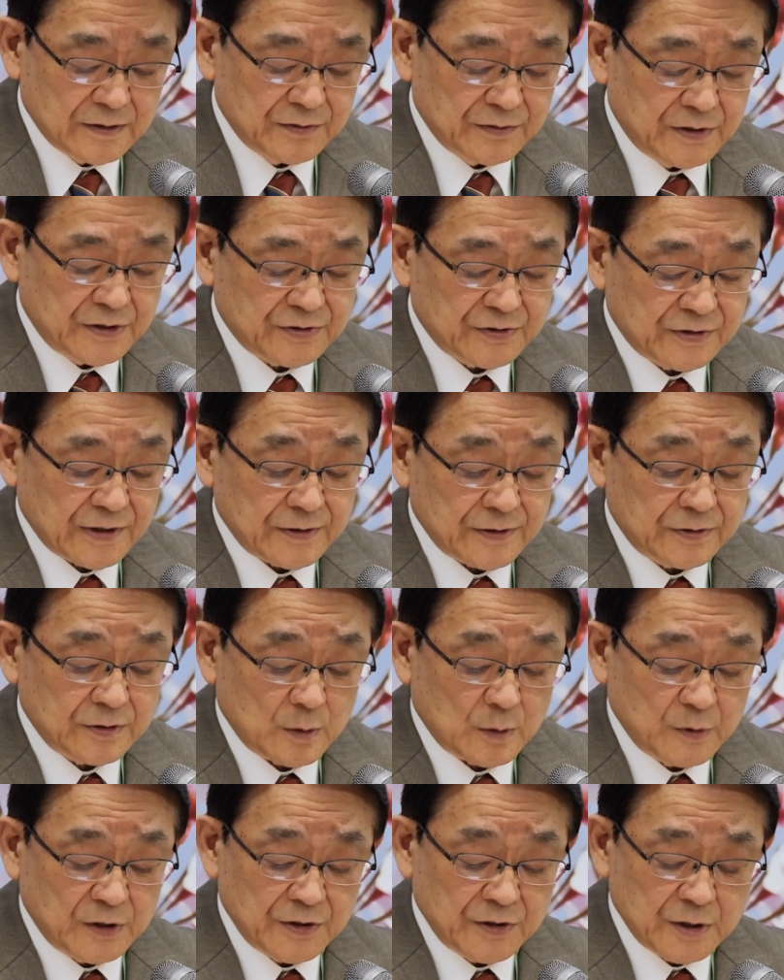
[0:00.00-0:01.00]
This sense
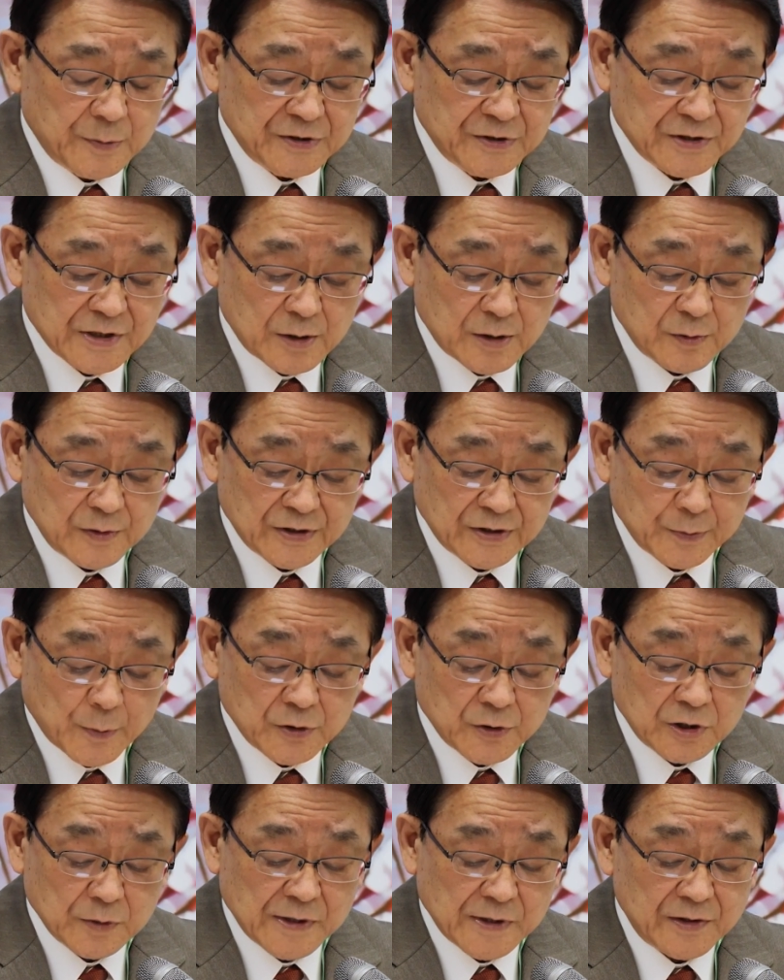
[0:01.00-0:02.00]
of individual
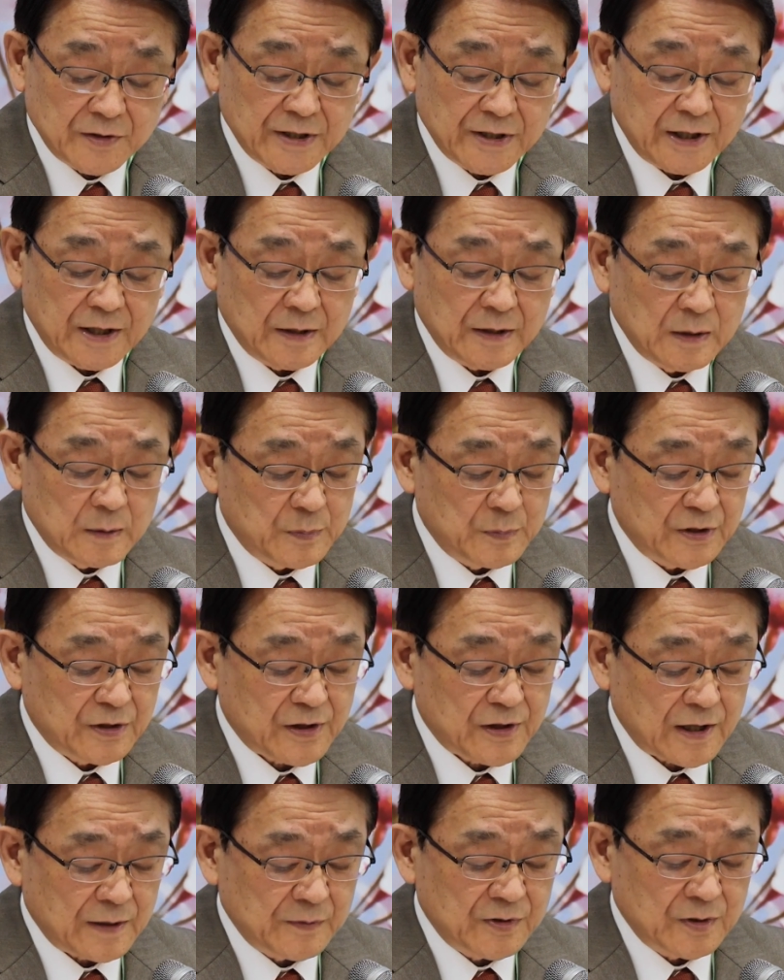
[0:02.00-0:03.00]
responsibility
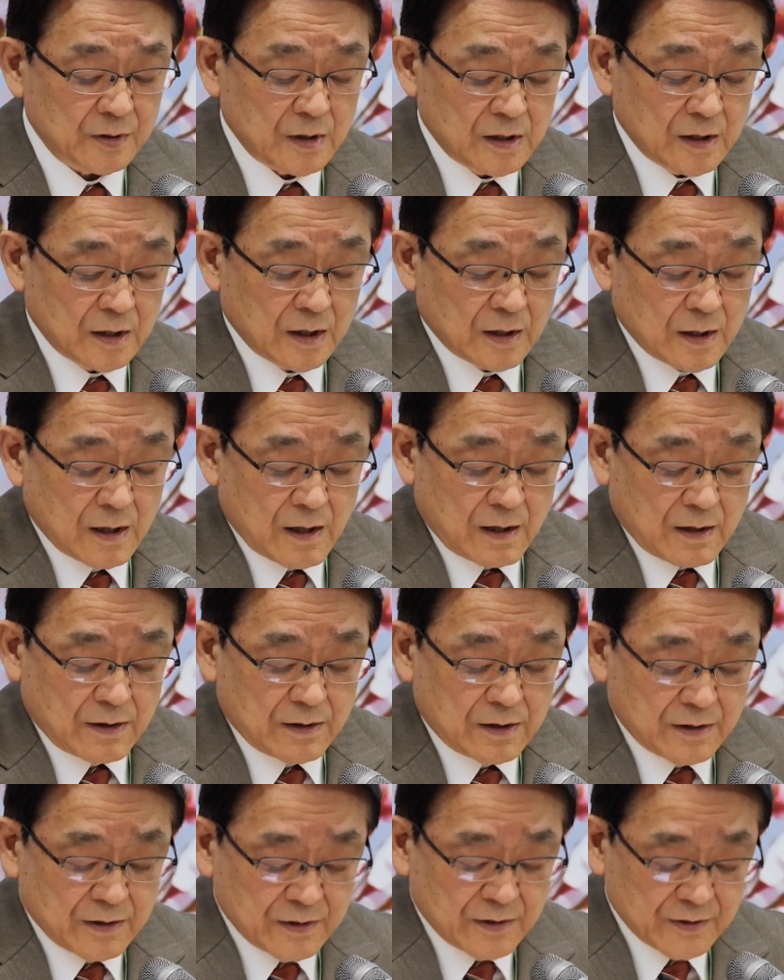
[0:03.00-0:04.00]
becomes
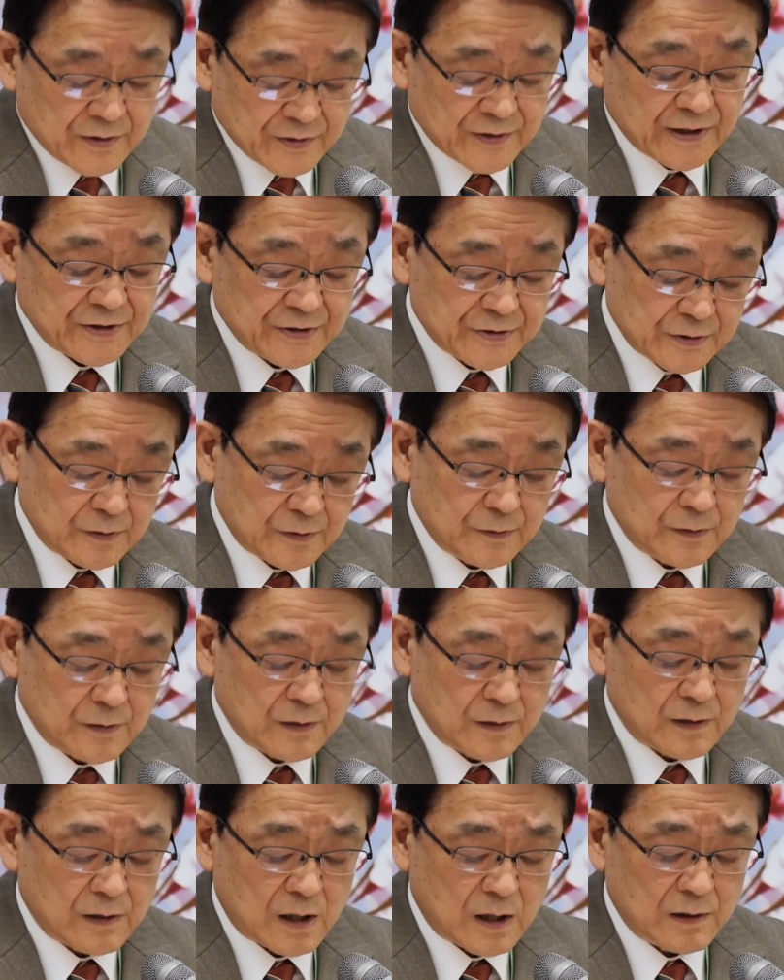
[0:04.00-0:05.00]
the foundation
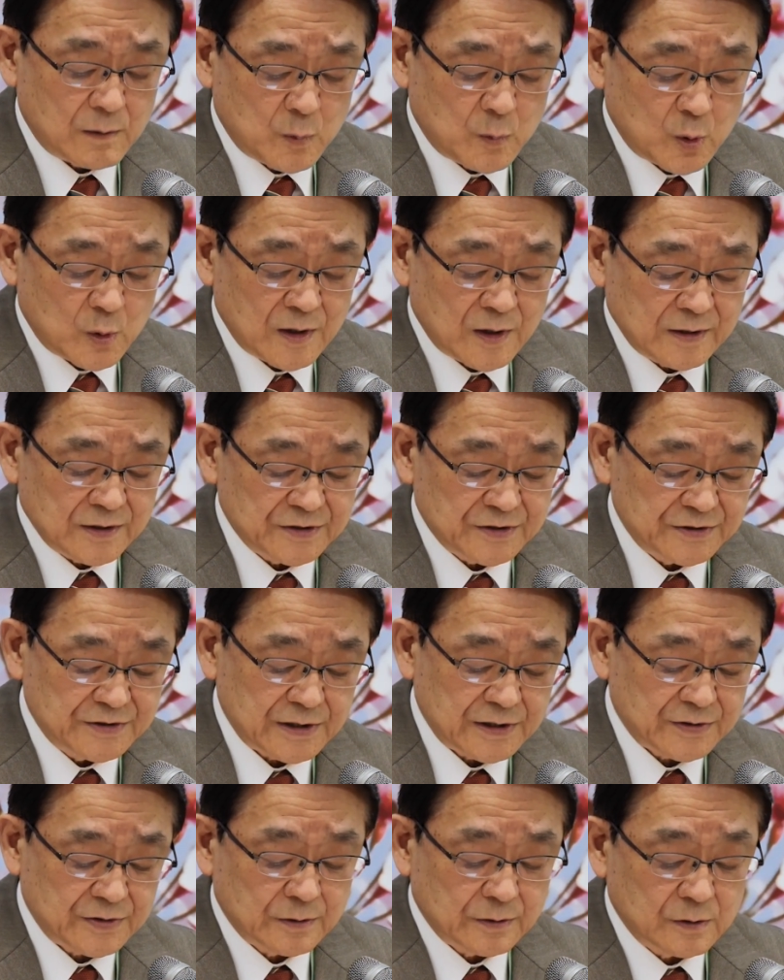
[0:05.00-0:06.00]
for a more
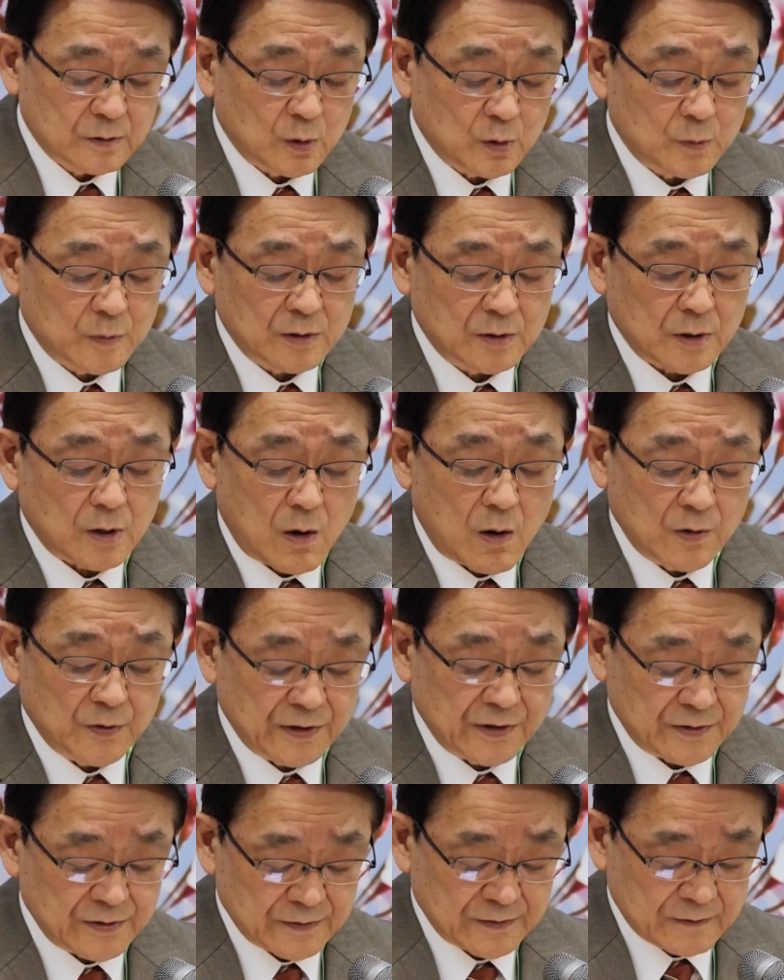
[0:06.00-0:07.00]
just global
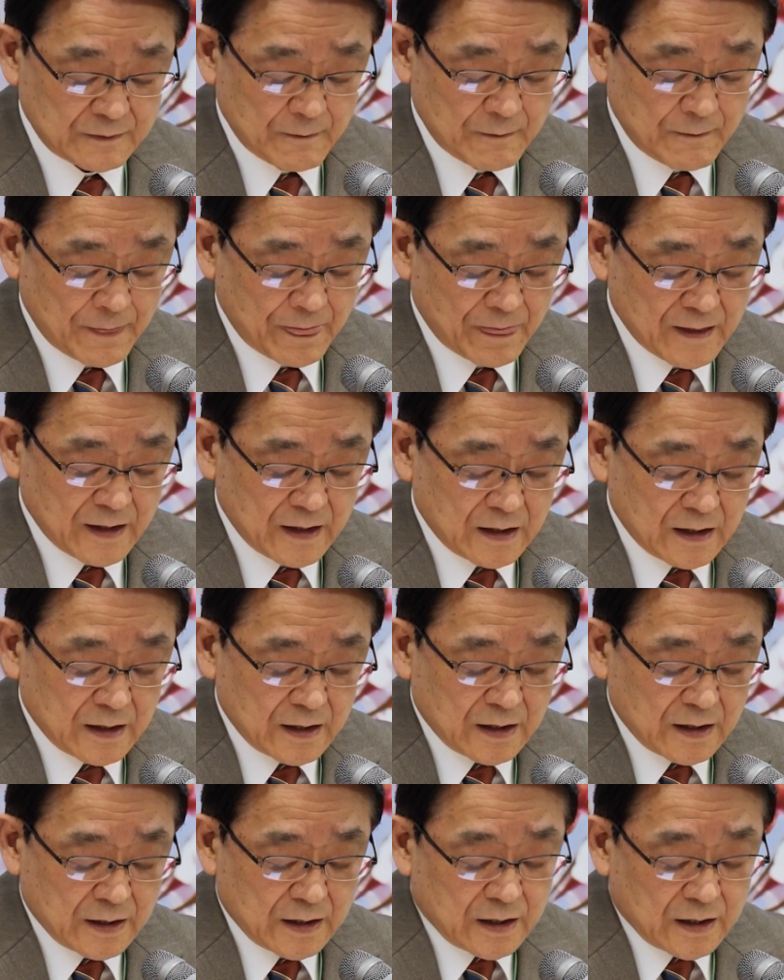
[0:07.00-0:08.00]
order.
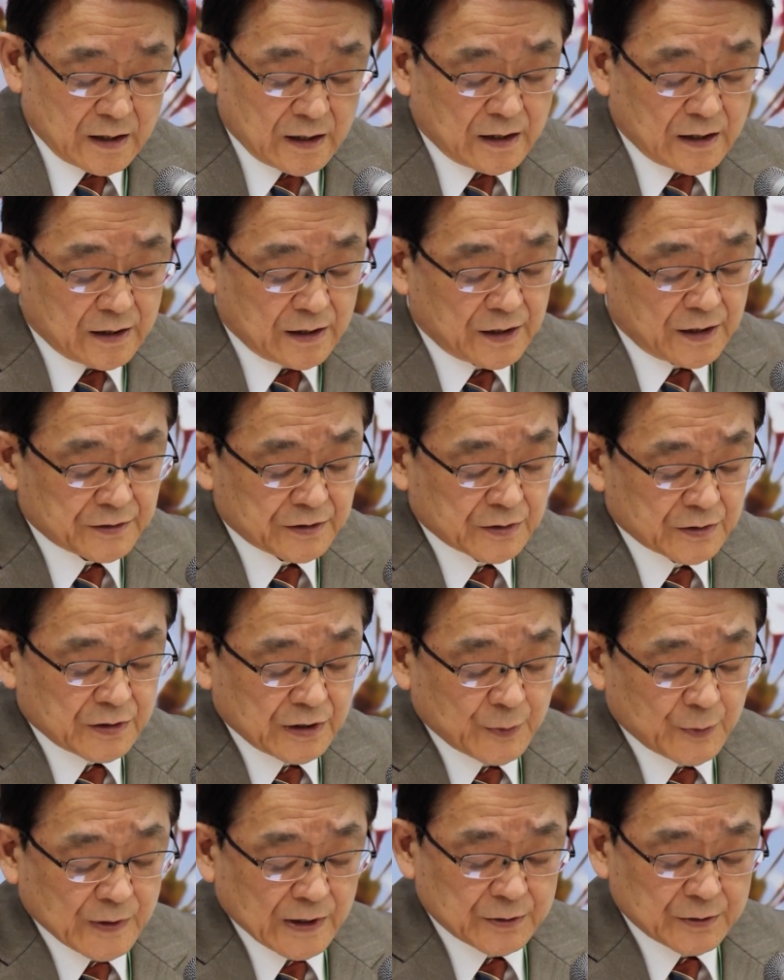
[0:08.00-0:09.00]
It is
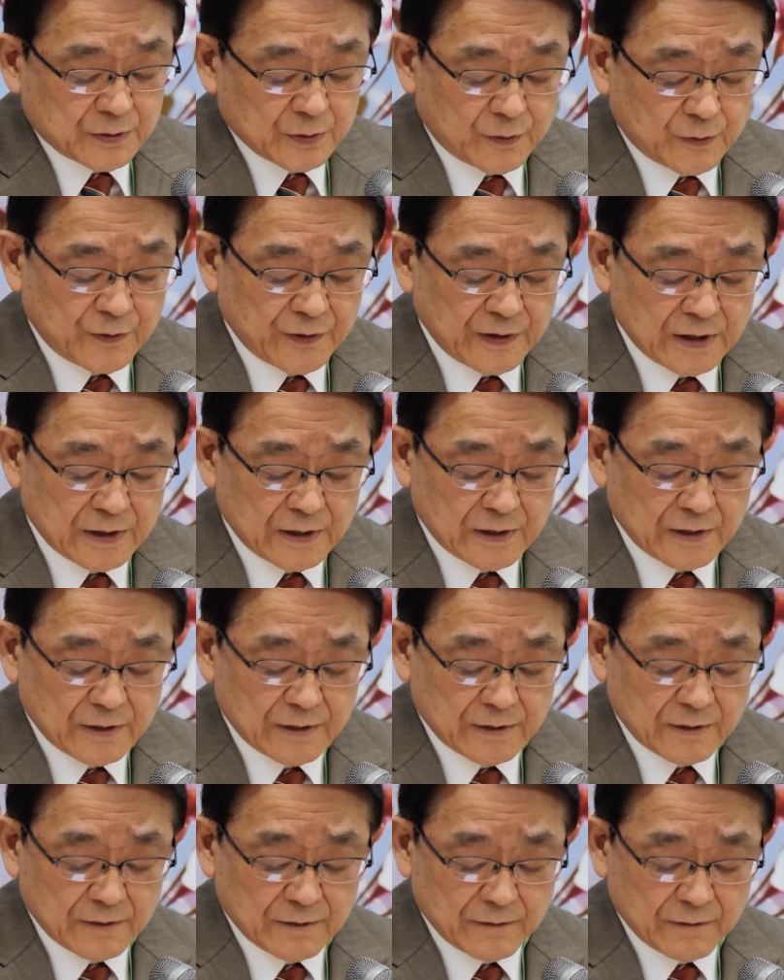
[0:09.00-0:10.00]
difficult to feel
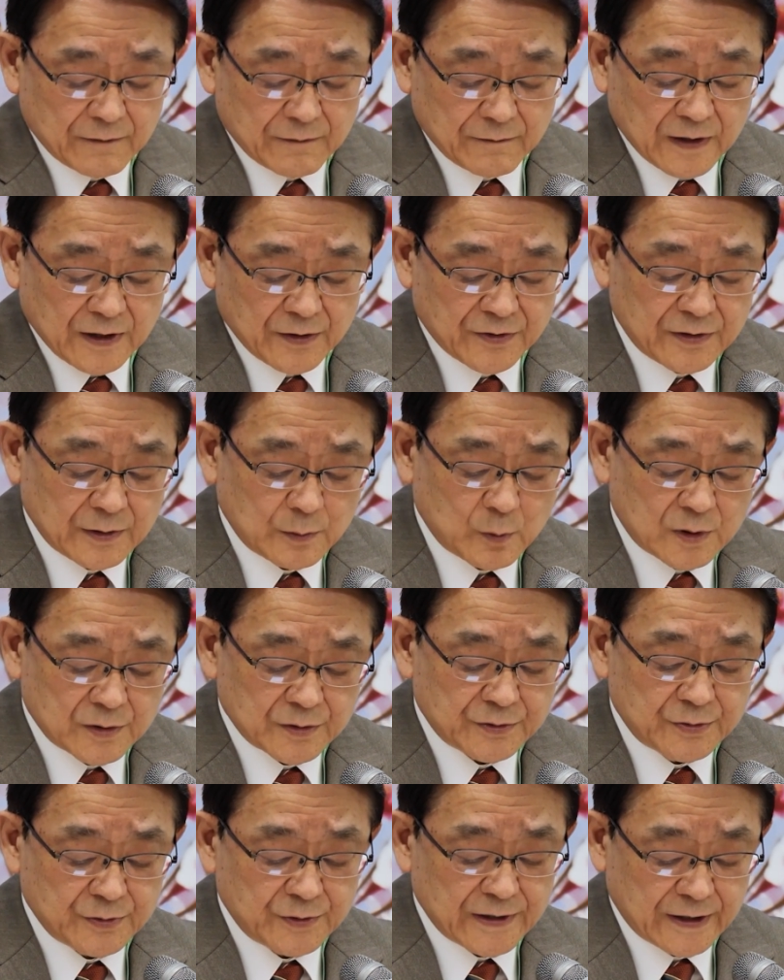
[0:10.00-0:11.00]
about the
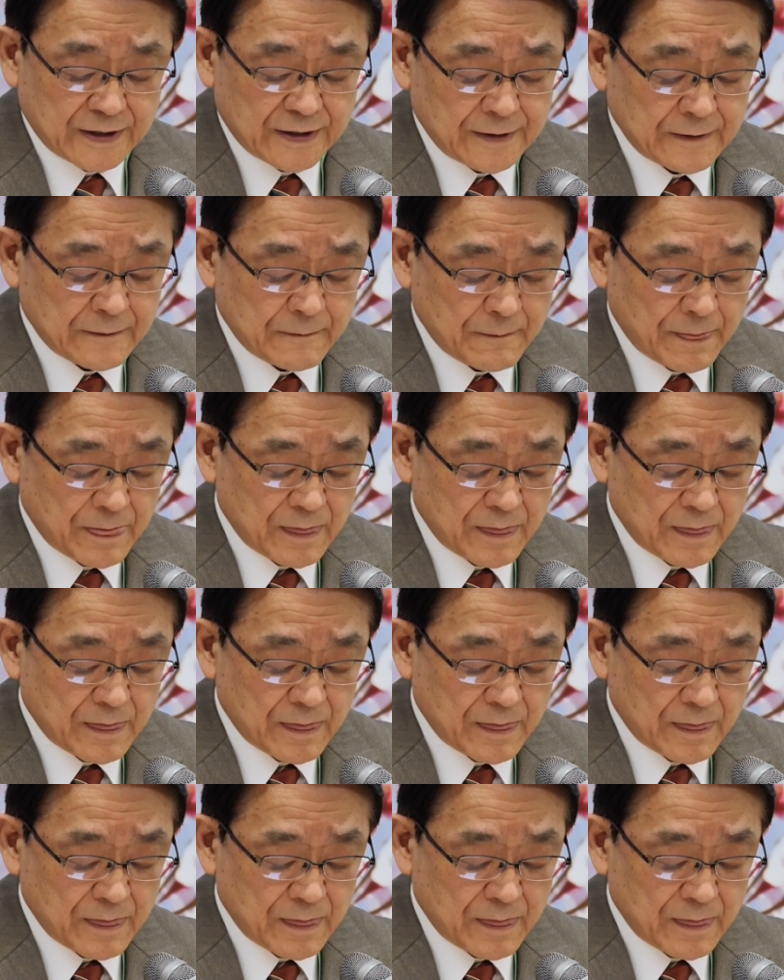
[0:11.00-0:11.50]
world today.